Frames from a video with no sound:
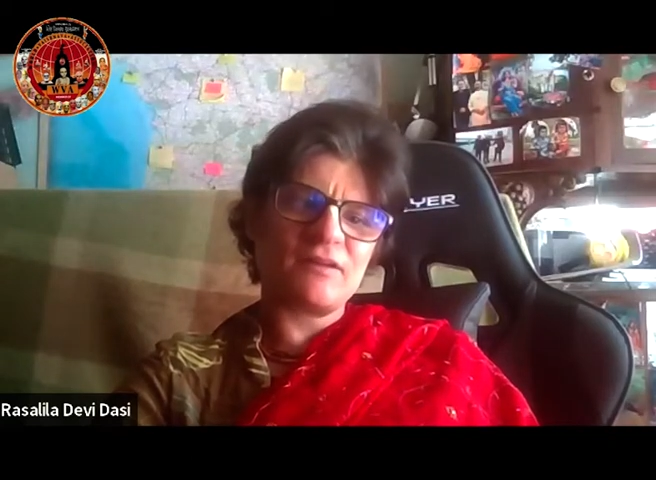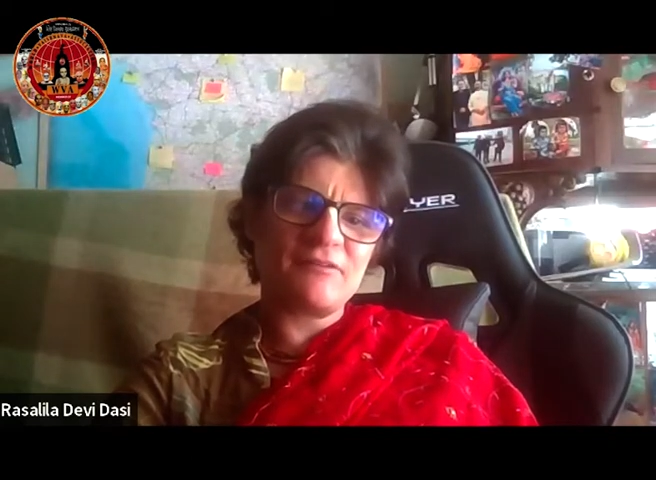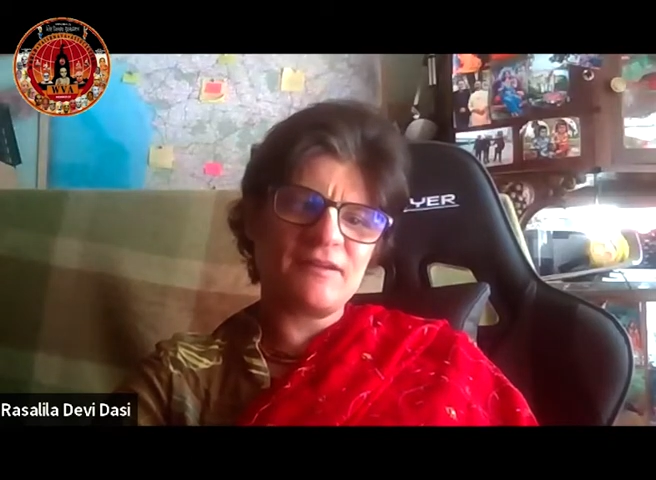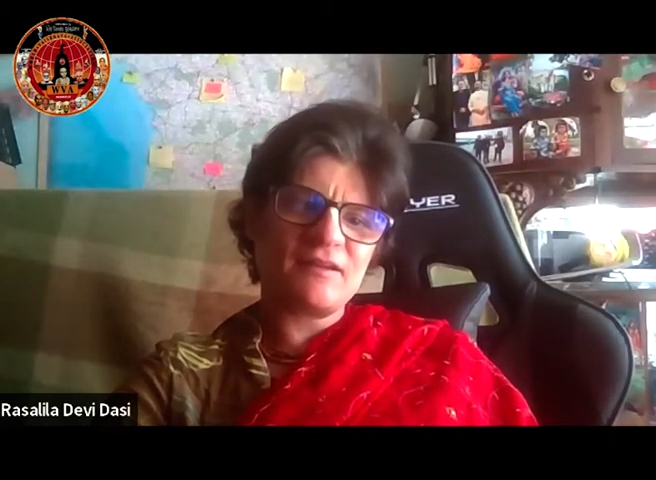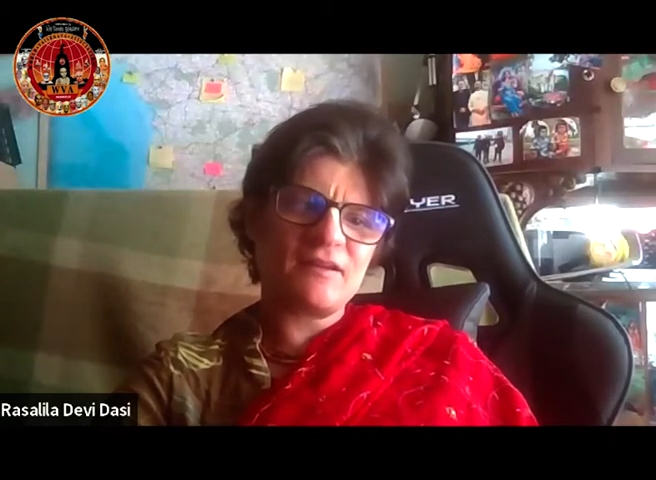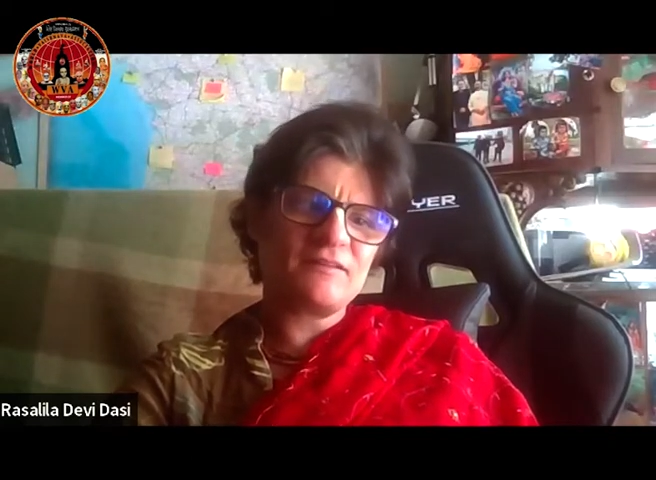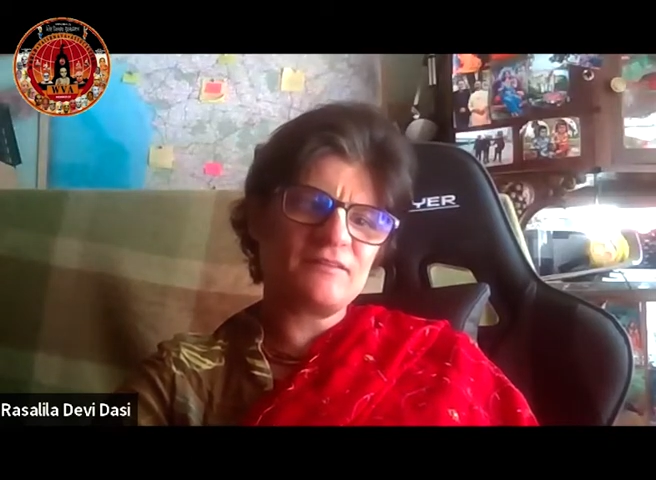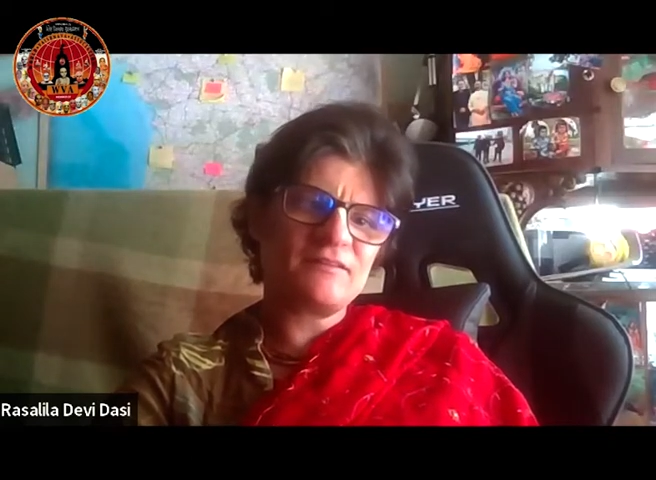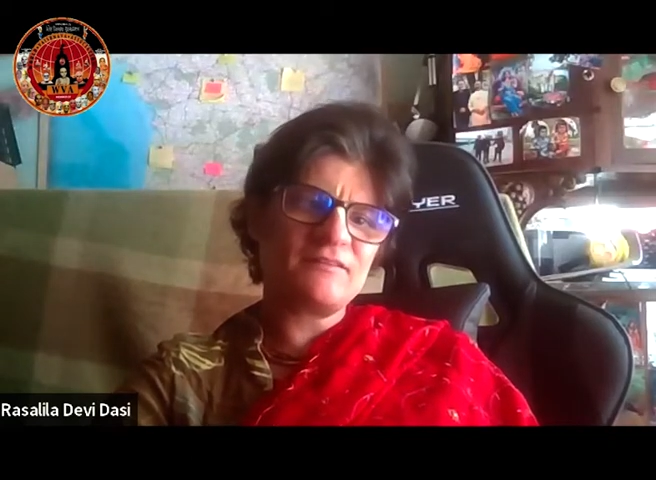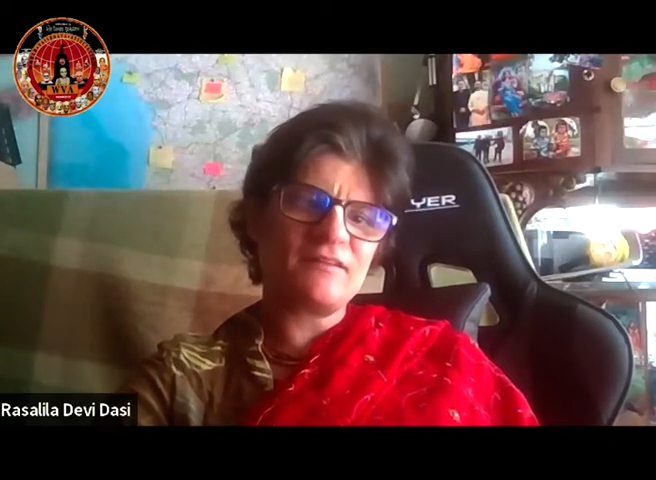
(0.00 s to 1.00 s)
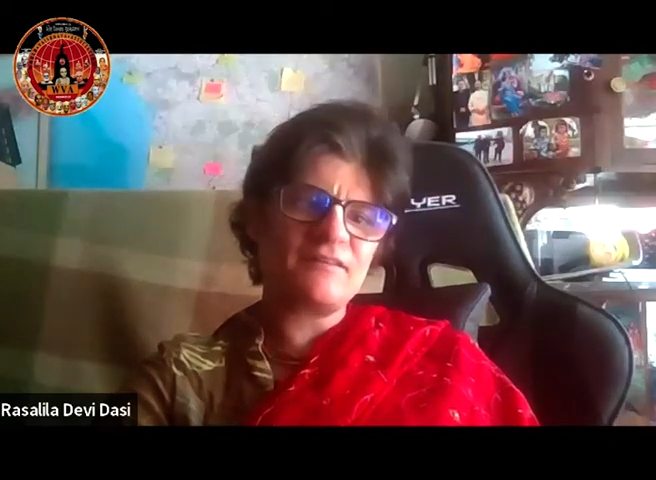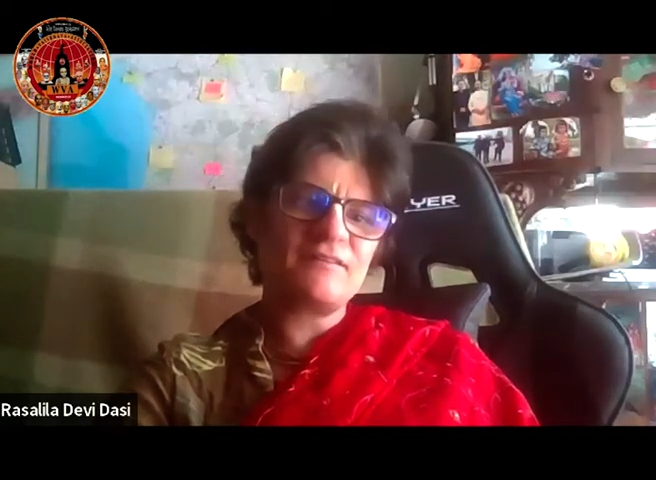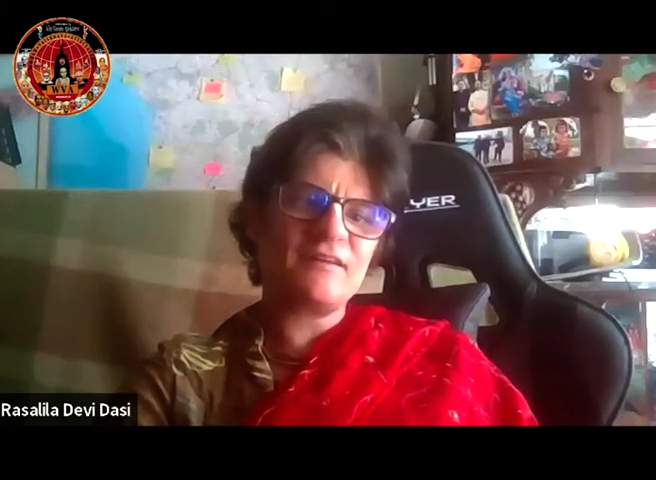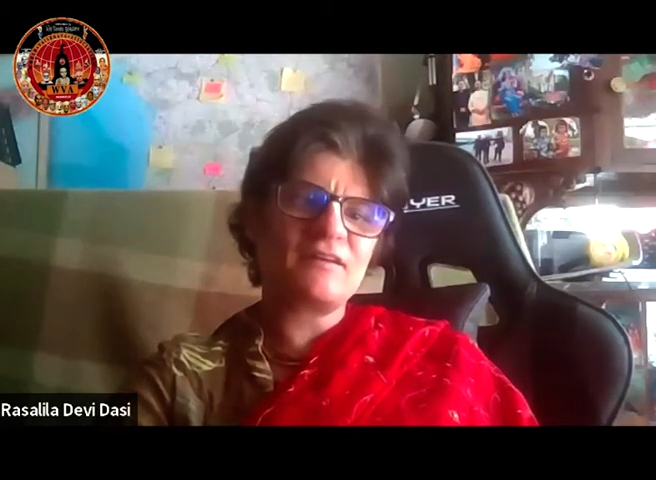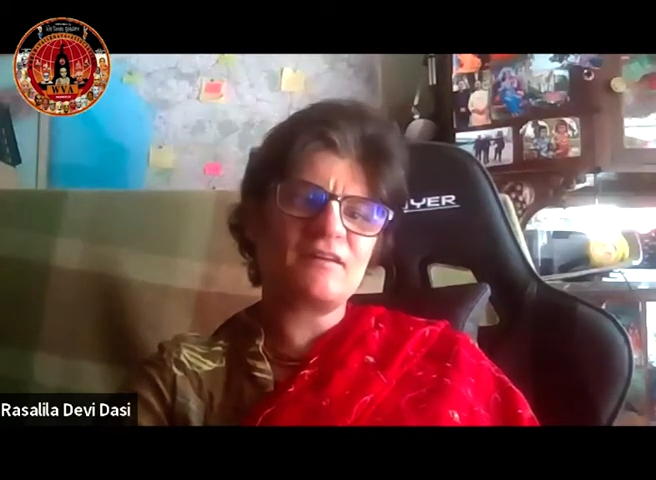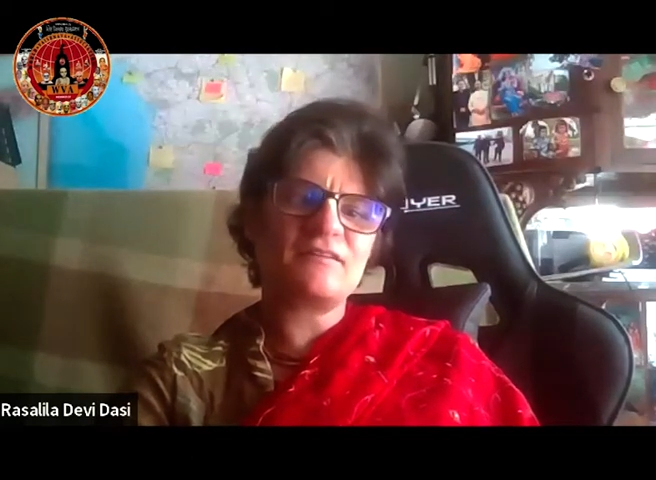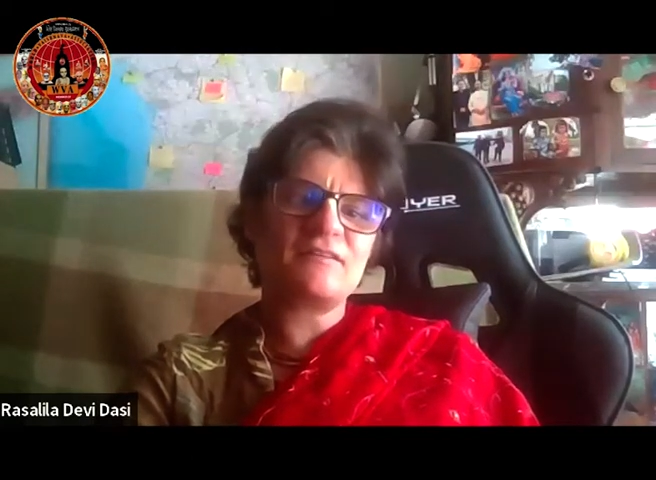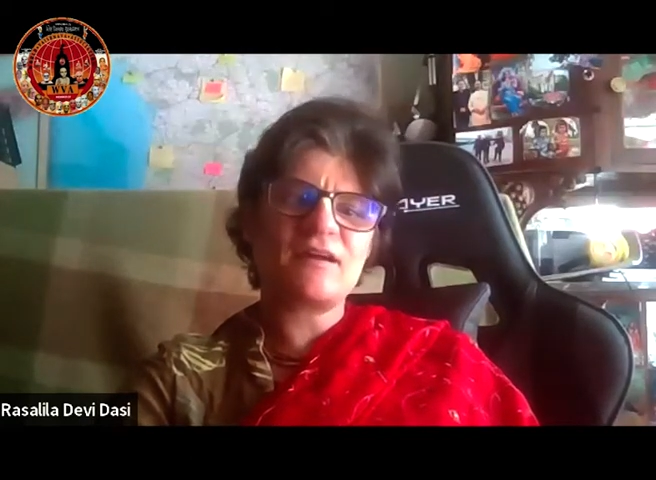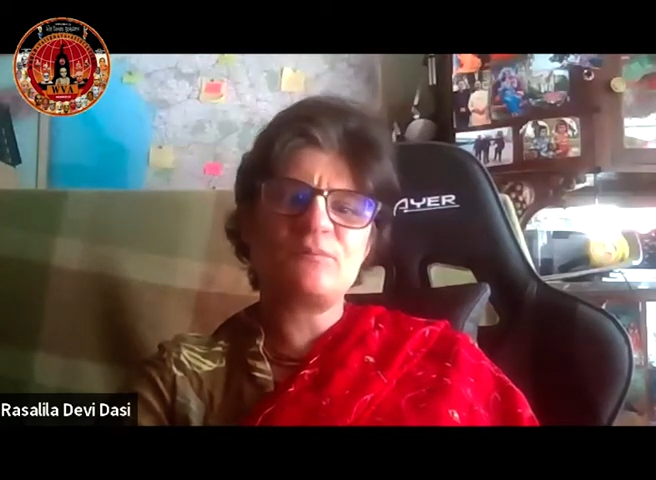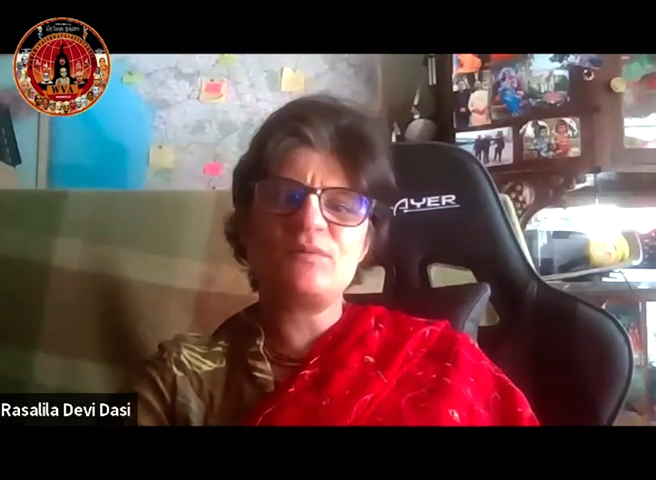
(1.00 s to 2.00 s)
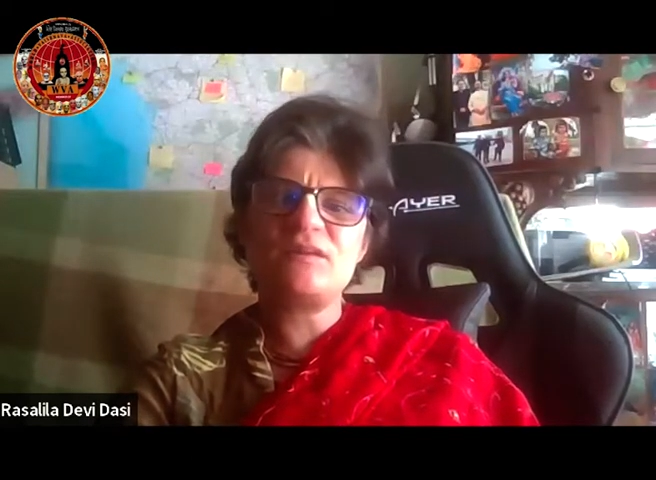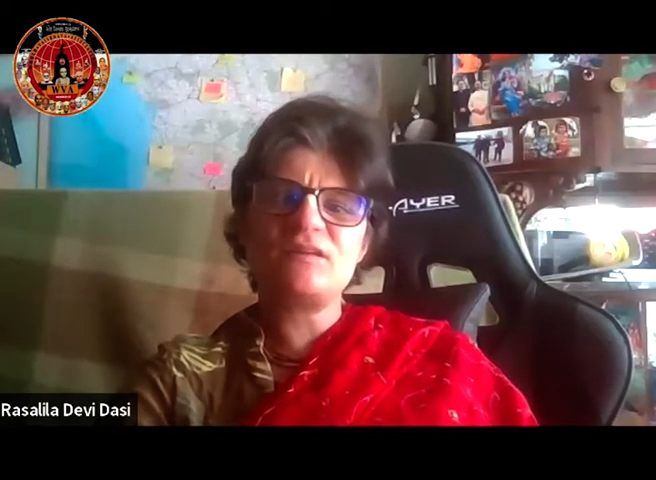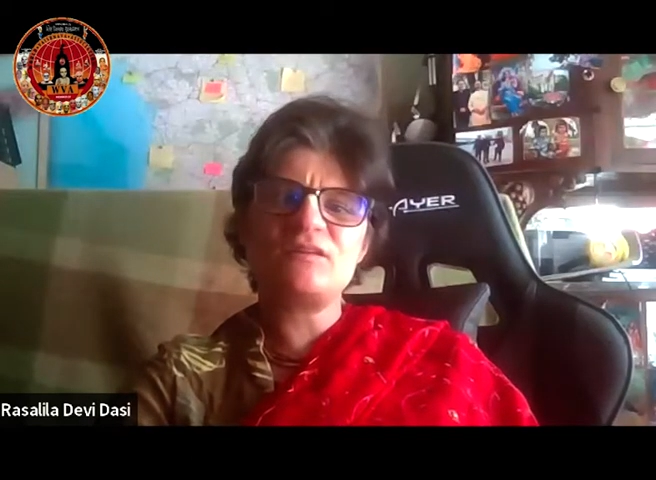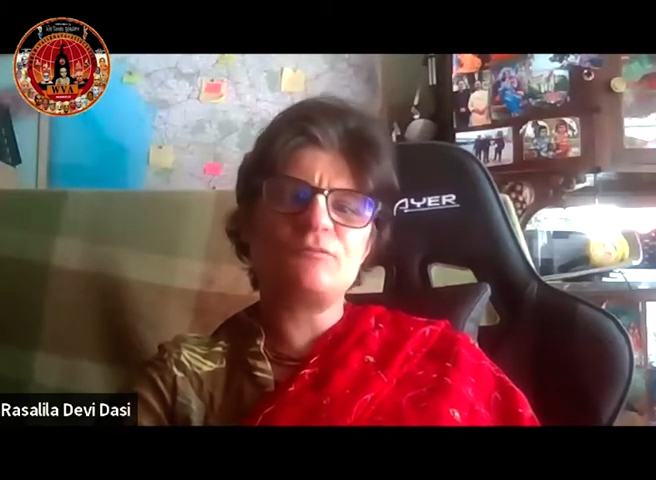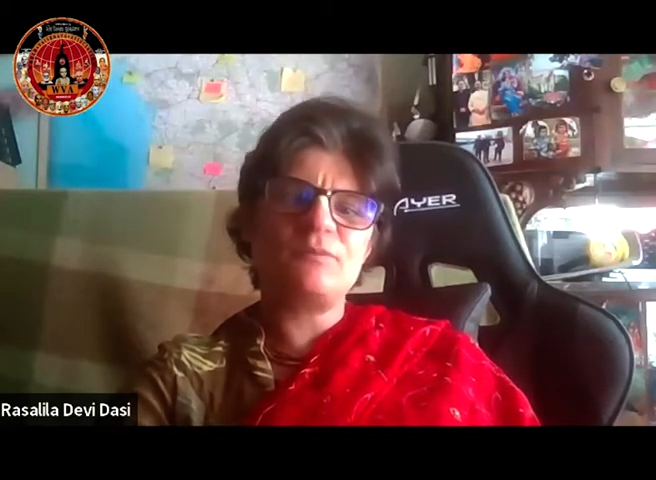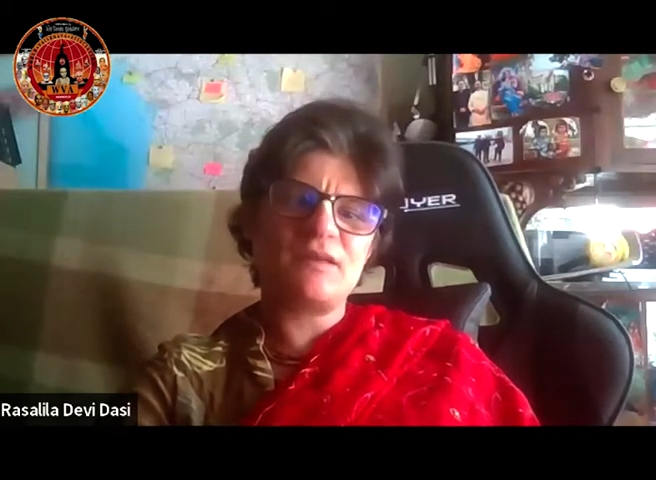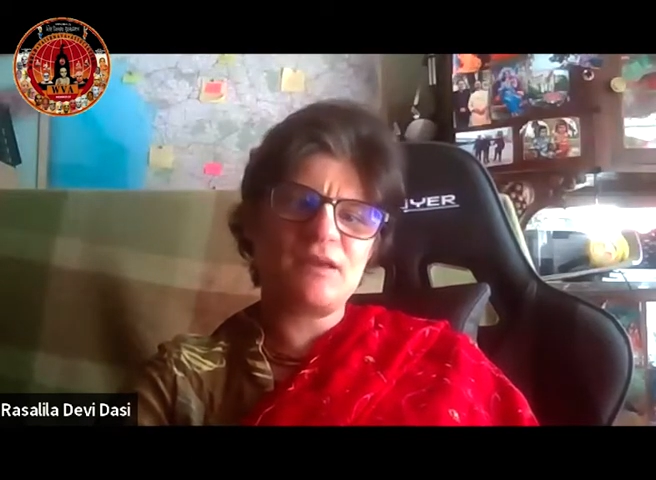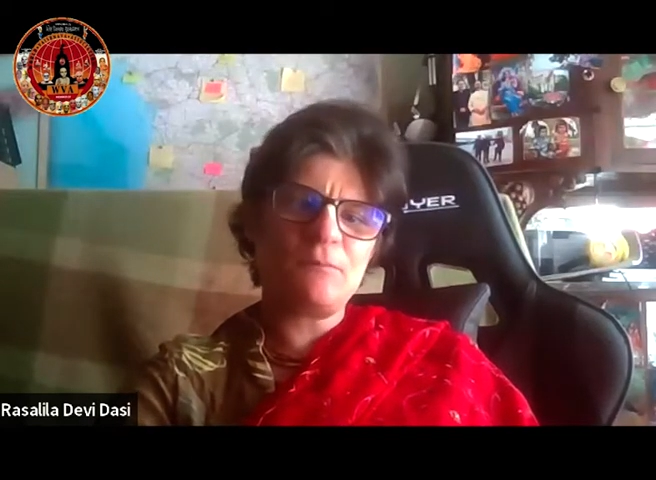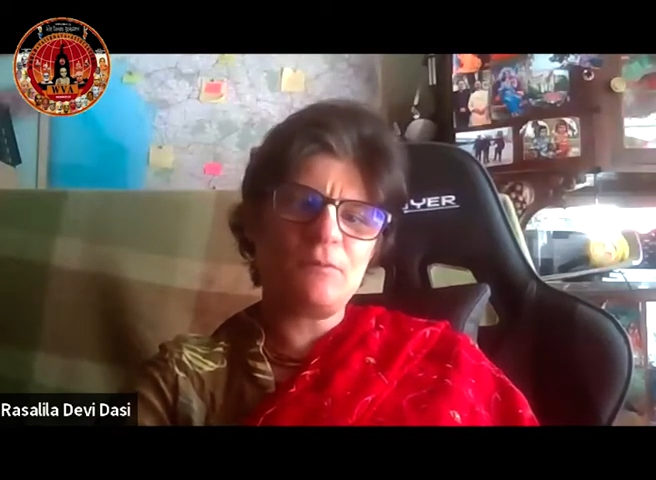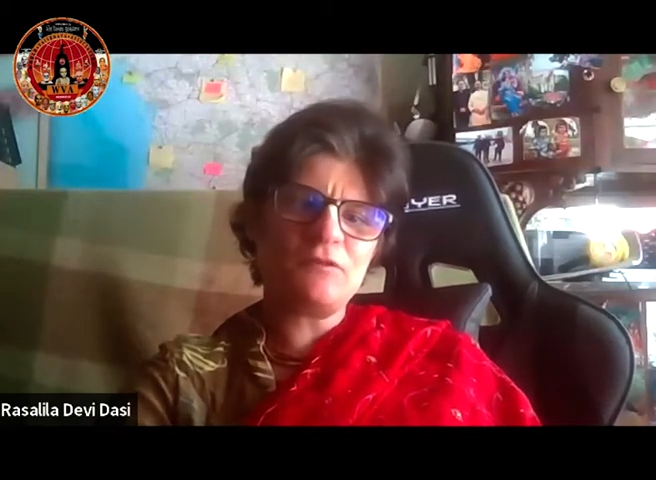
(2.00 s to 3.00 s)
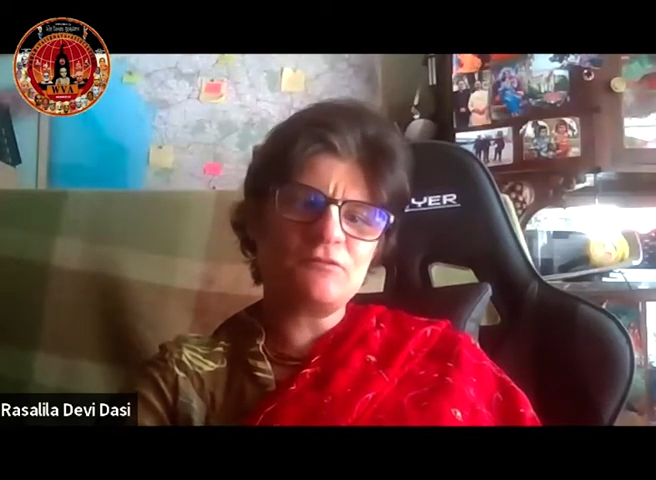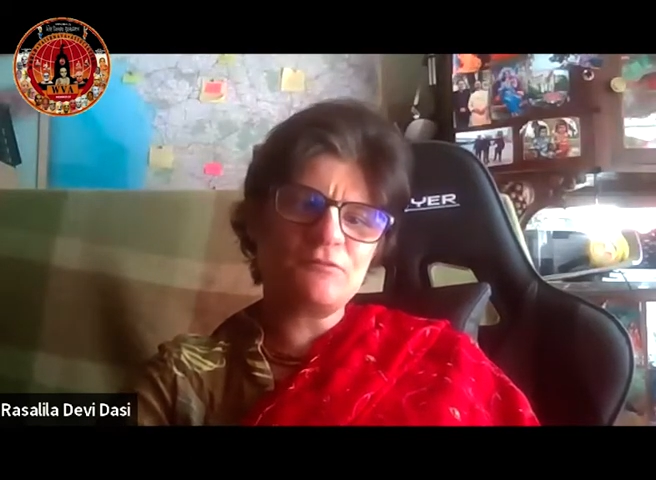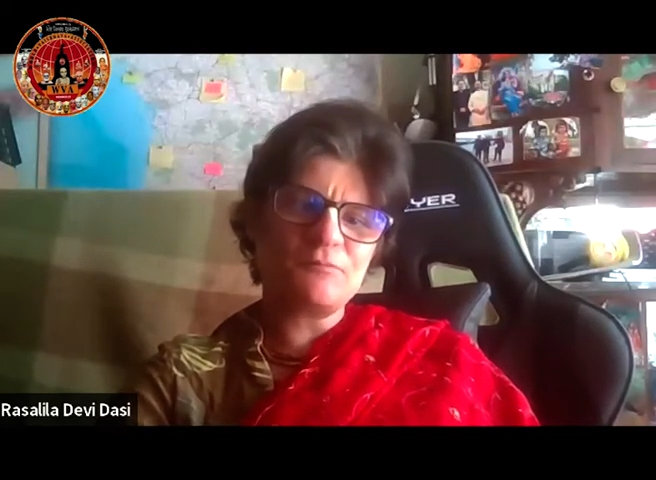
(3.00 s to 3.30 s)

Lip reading: very enthusiastic and happy to be able